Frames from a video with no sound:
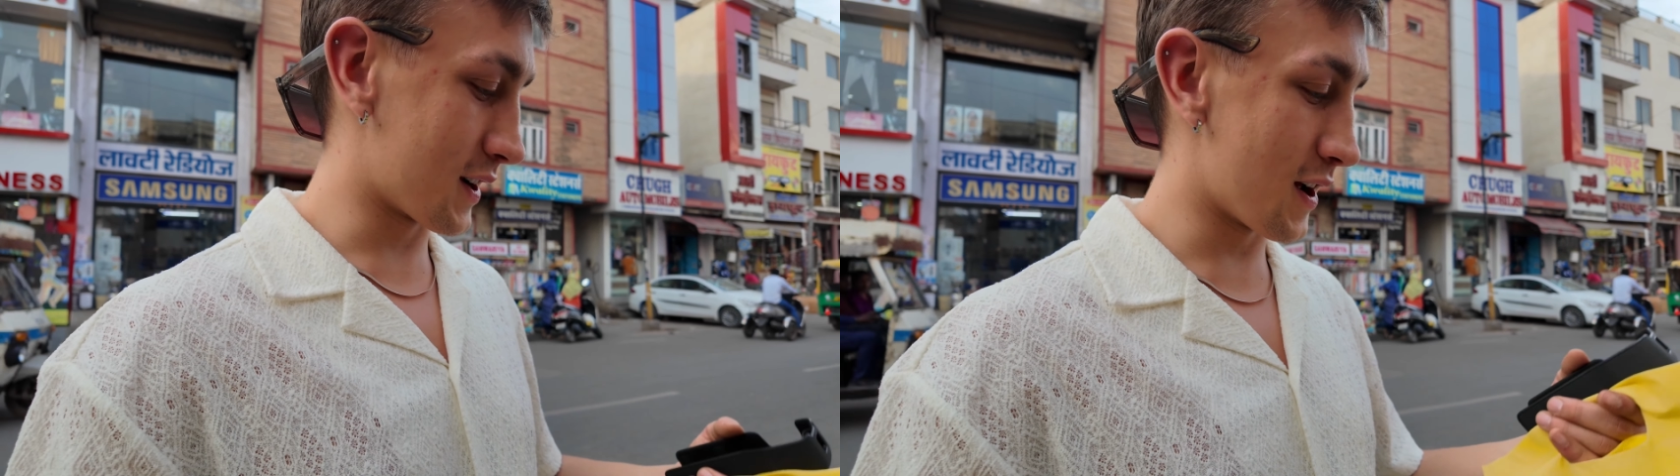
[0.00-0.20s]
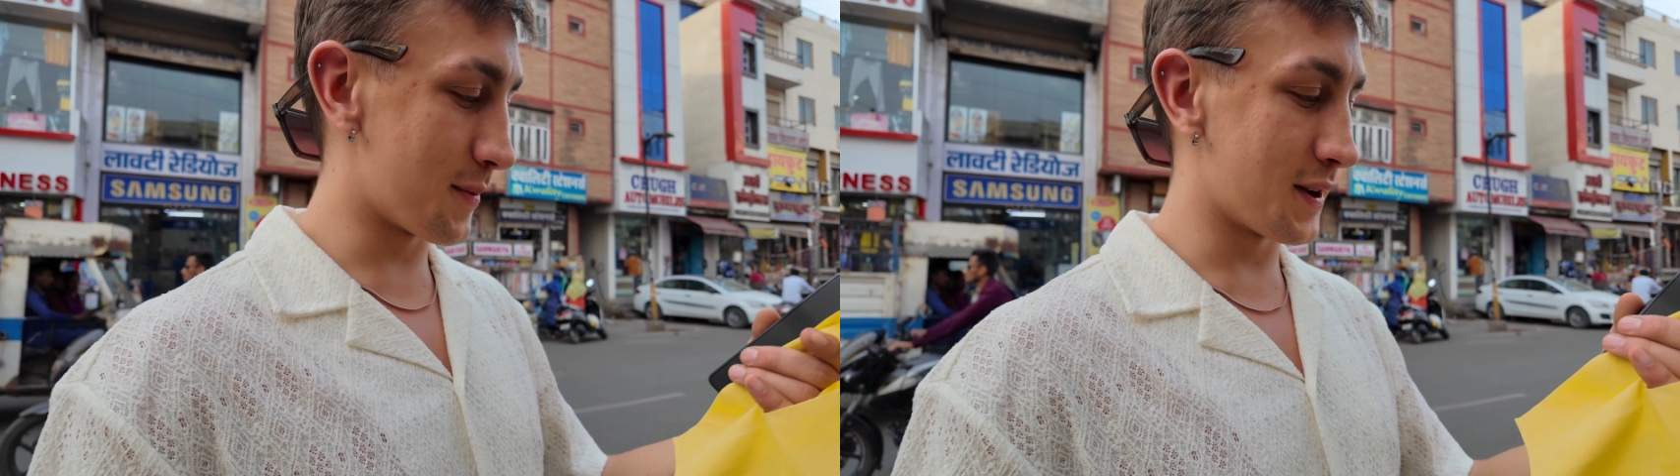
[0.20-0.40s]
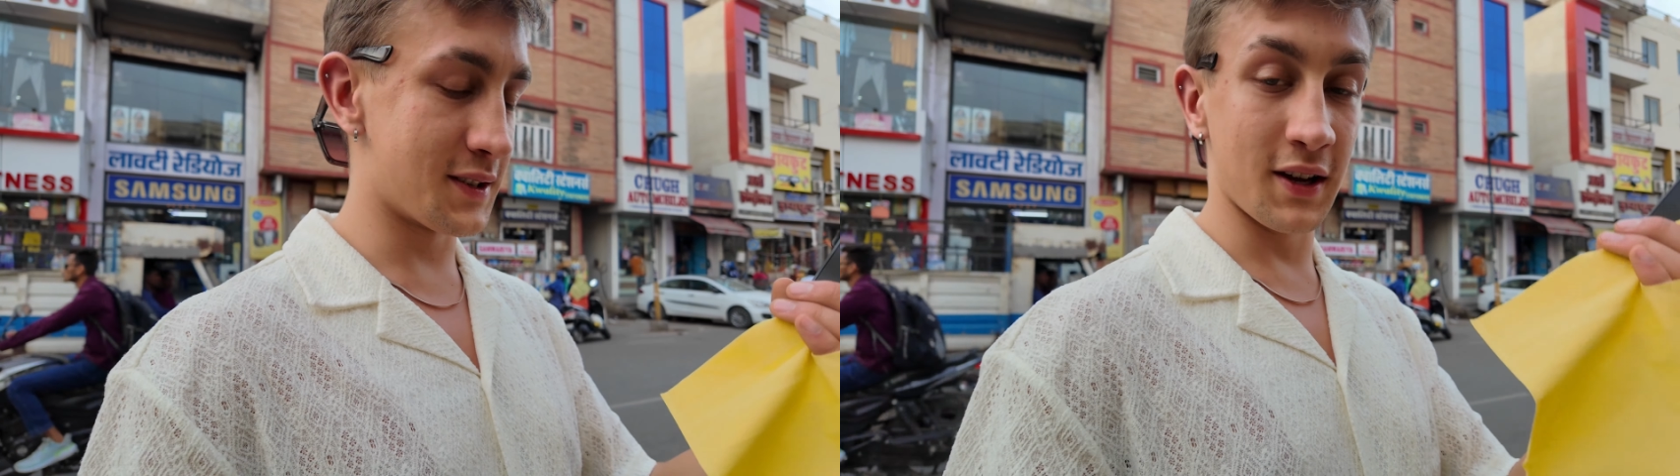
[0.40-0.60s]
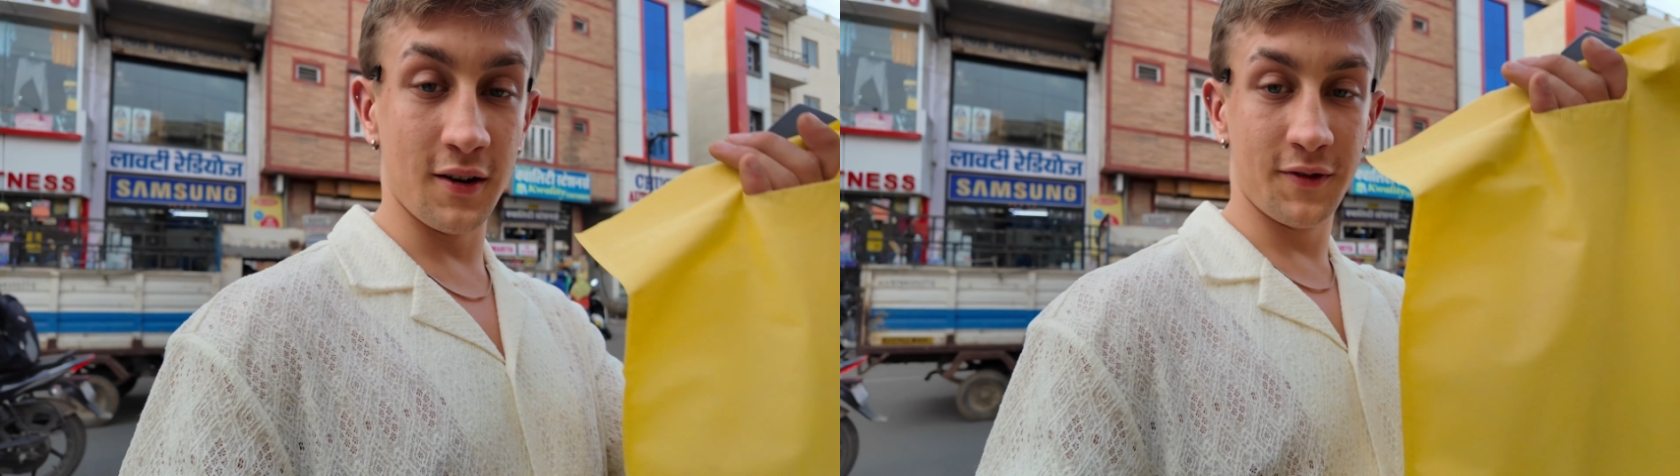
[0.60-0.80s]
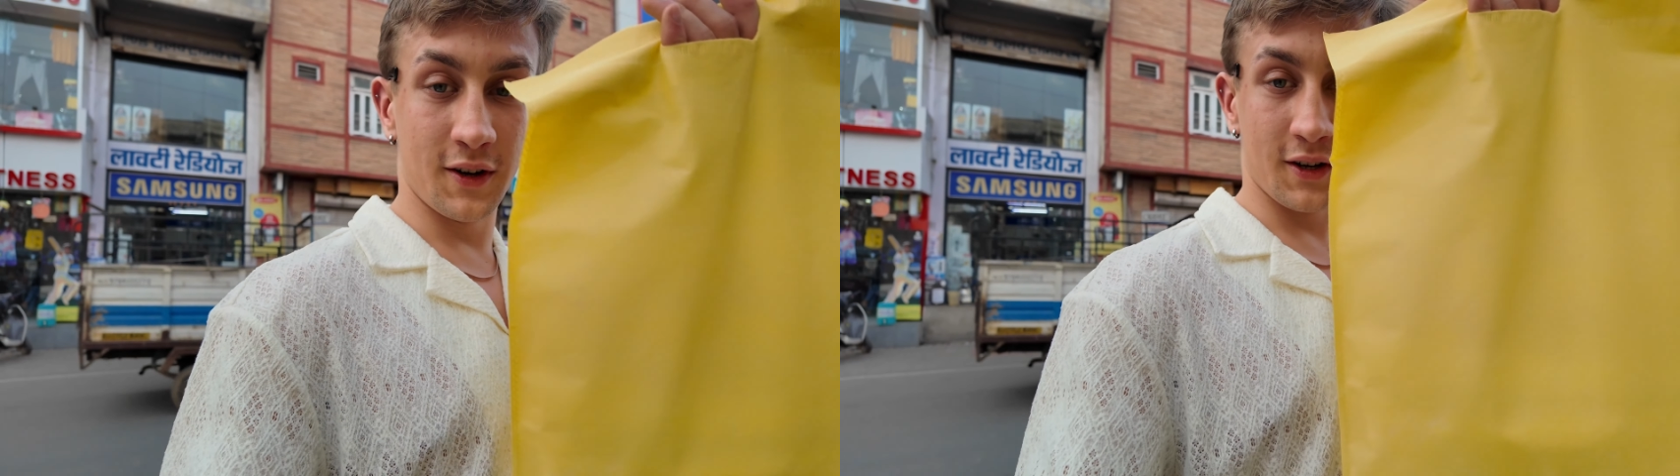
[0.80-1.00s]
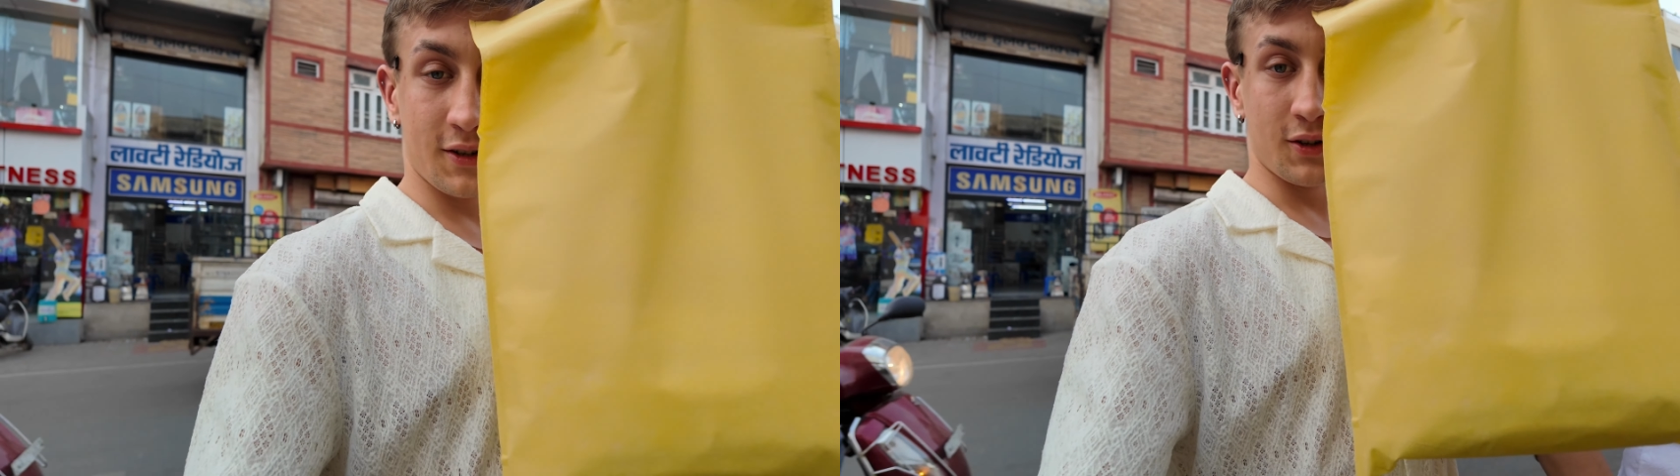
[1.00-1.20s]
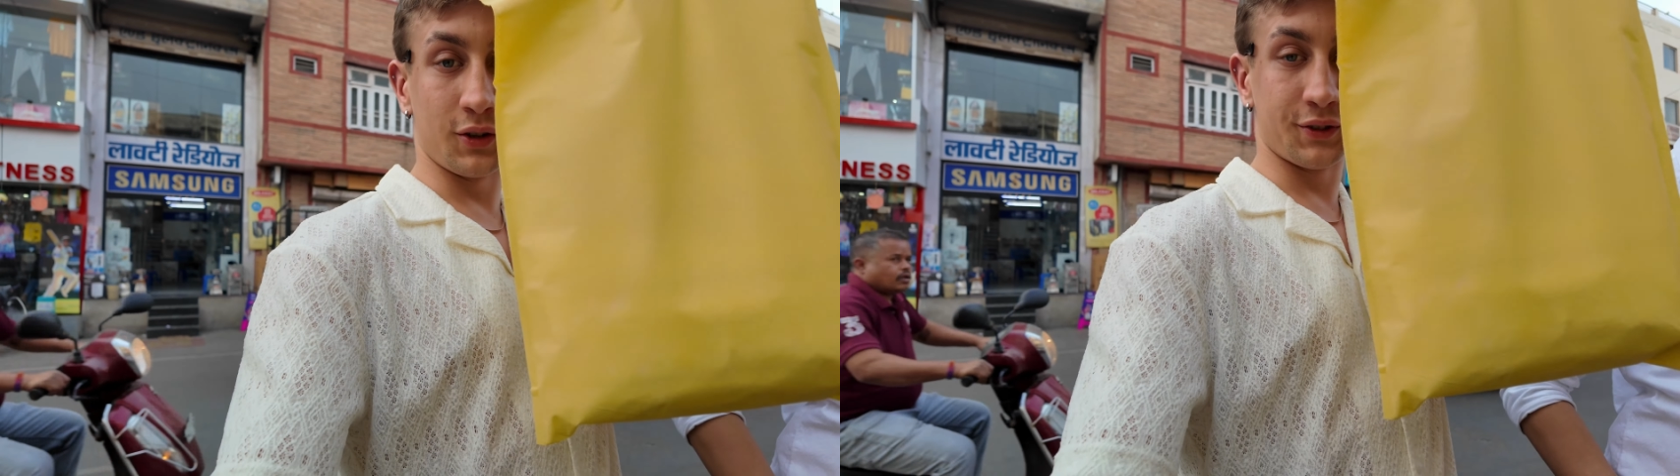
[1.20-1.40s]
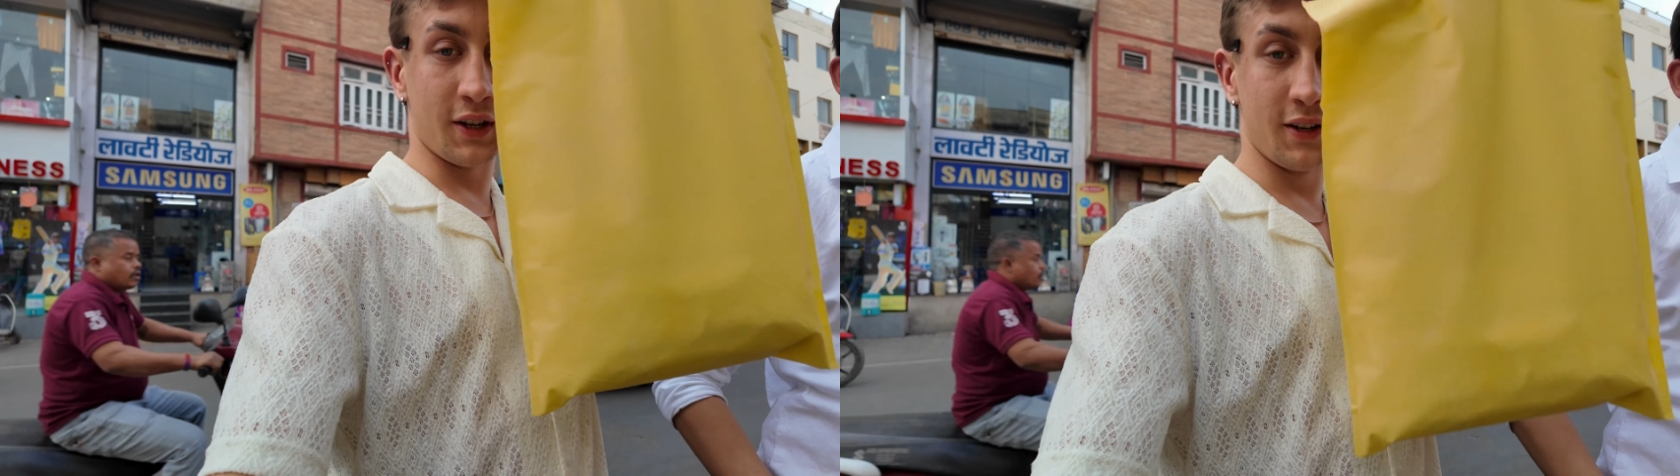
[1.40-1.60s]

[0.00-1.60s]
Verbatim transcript: got myself a cold